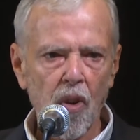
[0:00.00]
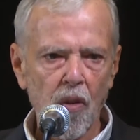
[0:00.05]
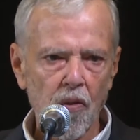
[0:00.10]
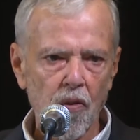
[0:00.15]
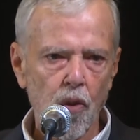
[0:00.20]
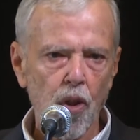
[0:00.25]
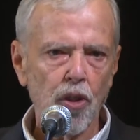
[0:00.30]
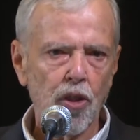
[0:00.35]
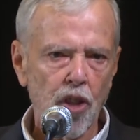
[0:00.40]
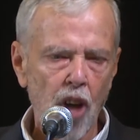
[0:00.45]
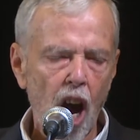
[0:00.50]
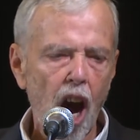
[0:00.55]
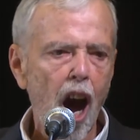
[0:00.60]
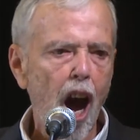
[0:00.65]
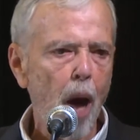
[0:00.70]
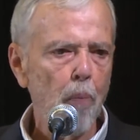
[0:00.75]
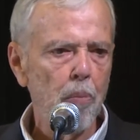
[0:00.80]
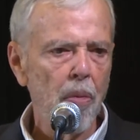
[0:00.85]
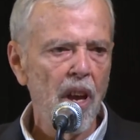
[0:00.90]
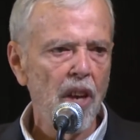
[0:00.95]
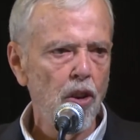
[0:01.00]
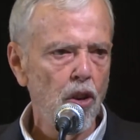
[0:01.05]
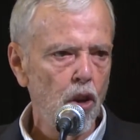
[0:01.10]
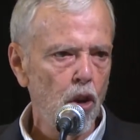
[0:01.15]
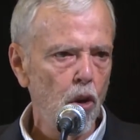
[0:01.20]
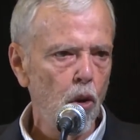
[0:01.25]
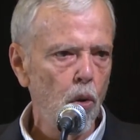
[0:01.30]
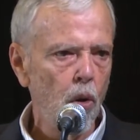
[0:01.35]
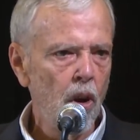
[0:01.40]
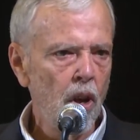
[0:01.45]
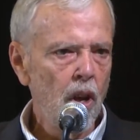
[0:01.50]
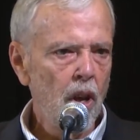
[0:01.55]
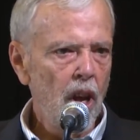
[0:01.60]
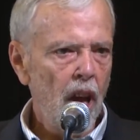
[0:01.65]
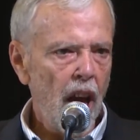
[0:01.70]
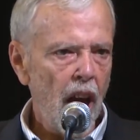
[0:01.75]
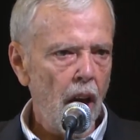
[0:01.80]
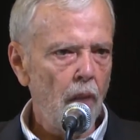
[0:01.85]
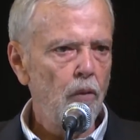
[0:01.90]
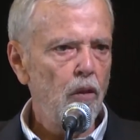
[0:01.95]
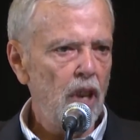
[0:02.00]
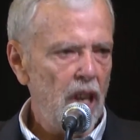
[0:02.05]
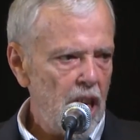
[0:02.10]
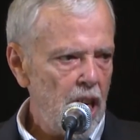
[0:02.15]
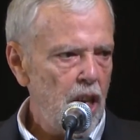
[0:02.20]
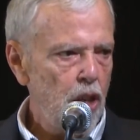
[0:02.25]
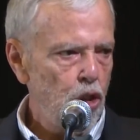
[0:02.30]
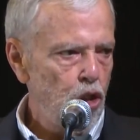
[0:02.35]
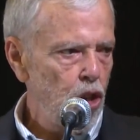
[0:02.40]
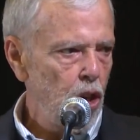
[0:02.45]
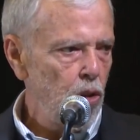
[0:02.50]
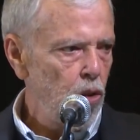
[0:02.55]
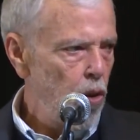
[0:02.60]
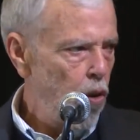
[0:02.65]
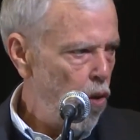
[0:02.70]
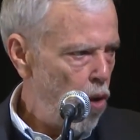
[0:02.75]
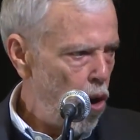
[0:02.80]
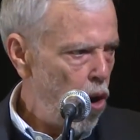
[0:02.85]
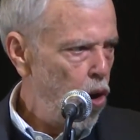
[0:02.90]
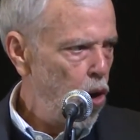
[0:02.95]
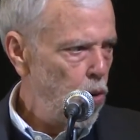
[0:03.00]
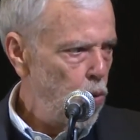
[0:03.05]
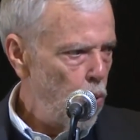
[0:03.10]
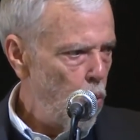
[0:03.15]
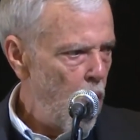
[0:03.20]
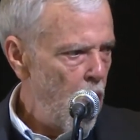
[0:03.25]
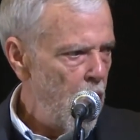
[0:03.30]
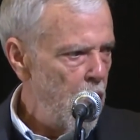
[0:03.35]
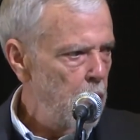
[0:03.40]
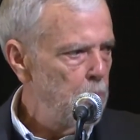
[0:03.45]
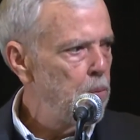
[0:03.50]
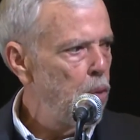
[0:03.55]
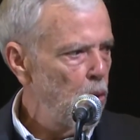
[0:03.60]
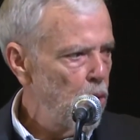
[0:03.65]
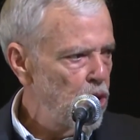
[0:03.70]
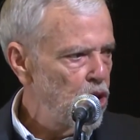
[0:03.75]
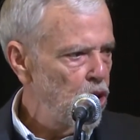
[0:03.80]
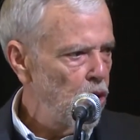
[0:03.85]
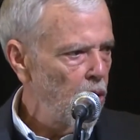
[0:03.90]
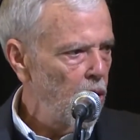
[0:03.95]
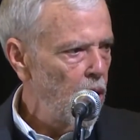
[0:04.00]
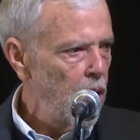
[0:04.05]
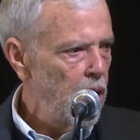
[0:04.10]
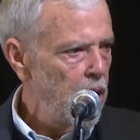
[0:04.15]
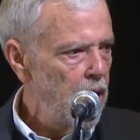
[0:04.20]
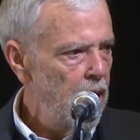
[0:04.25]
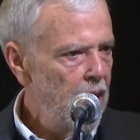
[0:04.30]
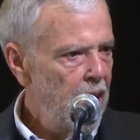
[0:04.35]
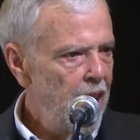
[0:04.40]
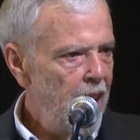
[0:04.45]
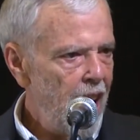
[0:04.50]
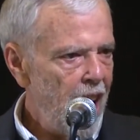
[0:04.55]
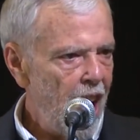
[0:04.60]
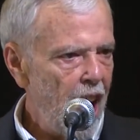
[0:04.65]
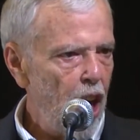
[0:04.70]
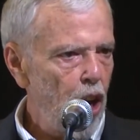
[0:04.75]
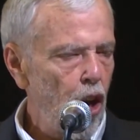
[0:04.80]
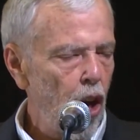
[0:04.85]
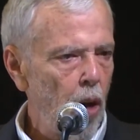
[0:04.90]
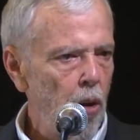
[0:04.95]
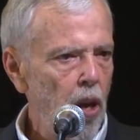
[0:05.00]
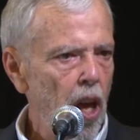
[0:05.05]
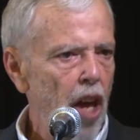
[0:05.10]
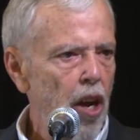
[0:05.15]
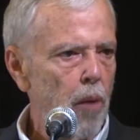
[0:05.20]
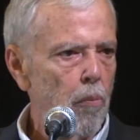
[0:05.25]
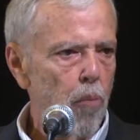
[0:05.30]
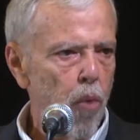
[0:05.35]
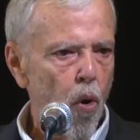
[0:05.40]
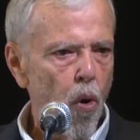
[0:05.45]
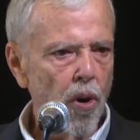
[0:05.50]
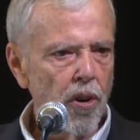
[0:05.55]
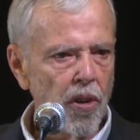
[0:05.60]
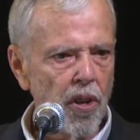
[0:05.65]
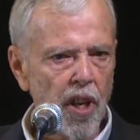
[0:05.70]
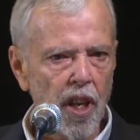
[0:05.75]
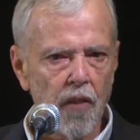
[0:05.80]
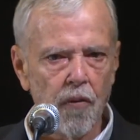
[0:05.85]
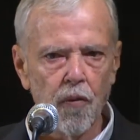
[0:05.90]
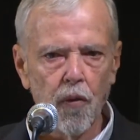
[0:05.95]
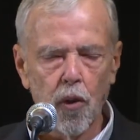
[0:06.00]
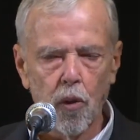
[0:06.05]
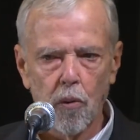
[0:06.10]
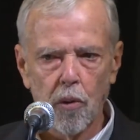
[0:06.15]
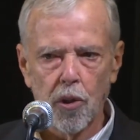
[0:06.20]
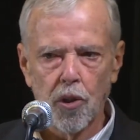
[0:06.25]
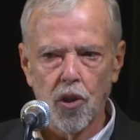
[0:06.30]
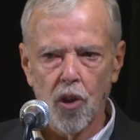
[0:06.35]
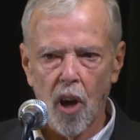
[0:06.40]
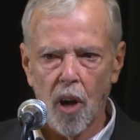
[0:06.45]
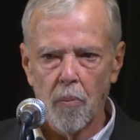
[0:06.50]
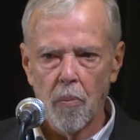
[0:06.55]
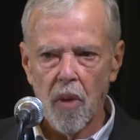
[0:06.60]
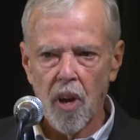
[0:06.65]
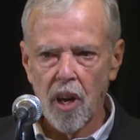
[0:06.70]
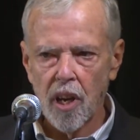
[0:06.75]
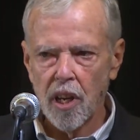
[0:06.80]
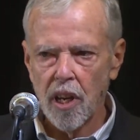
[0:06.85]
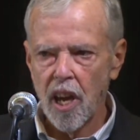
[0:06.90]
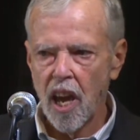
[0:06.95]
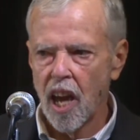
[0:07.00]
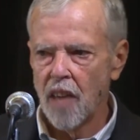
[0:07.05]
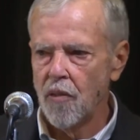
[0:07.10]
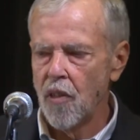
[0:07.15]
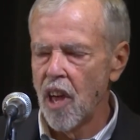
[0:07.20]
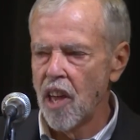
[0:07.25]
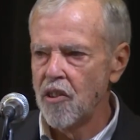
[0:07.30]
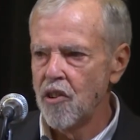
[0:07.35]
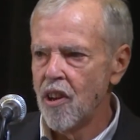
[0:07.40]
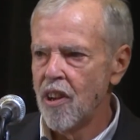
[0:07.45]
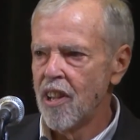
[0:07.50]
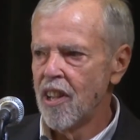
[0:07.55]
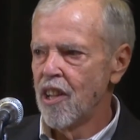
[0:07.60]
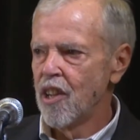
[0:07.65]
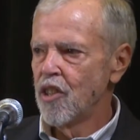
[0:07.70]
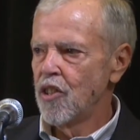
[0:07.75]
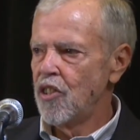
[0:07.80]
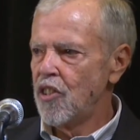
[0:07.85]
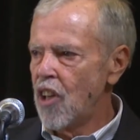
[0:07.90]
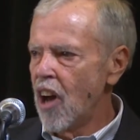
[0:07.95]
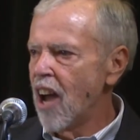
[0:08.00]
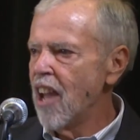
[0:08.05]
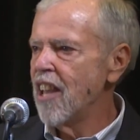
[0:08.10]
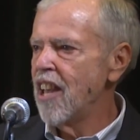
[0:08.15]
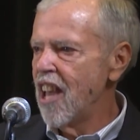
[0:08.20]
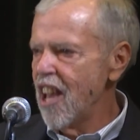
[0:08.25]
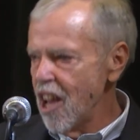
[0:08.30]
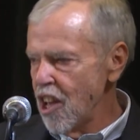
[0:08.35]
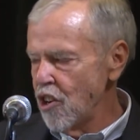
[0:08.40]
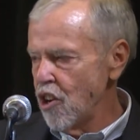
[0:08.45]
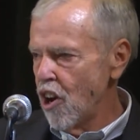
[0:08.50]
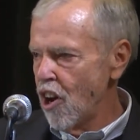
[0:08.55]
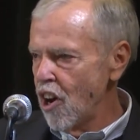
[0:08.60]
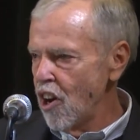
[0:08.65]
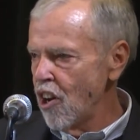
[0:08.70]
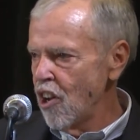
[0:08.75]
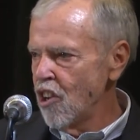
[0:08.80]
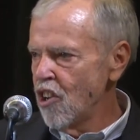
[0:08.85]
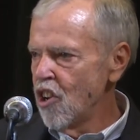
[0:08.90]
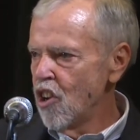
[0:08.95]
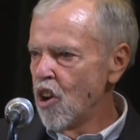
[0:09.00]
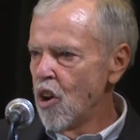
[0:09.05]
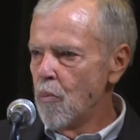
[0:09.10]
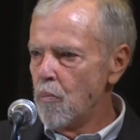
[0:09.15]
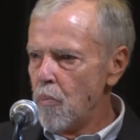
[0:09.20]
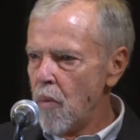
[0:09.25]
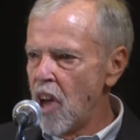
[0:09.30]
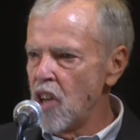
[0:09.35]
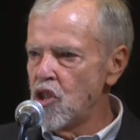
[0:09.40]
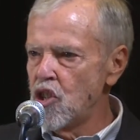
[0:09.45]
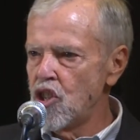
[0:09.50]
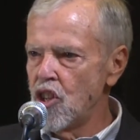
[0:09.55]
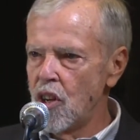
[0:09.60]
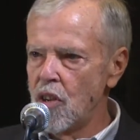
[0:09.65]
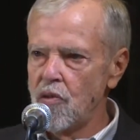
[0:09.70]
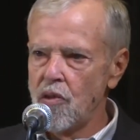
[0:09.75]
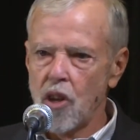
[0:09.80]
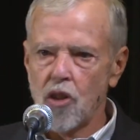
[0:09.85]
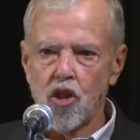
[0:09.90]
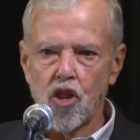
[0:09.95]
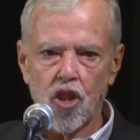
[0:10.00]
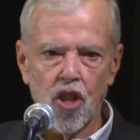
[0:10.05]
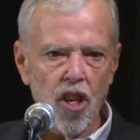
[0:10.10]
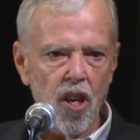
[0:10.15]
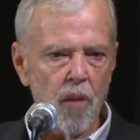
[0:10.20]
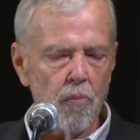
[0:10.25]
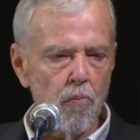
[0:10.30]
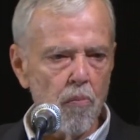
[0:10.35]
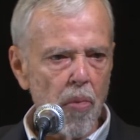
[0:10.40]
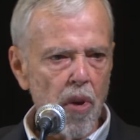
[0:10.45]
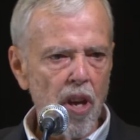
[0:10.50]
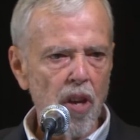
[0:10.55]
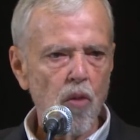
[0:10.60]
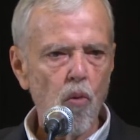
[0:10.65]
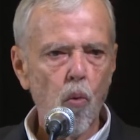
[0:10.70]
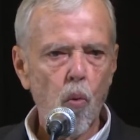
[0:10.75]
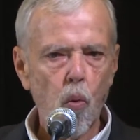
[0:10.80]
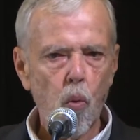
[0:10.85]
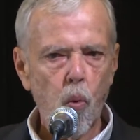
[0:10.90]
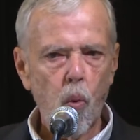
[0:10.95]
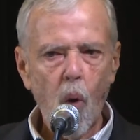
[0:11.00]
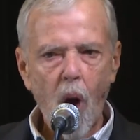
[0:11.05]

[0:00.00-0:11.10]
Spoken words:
of the top, and who have each in their own way personally had an important influence on me. And then Diana mentioned that she had been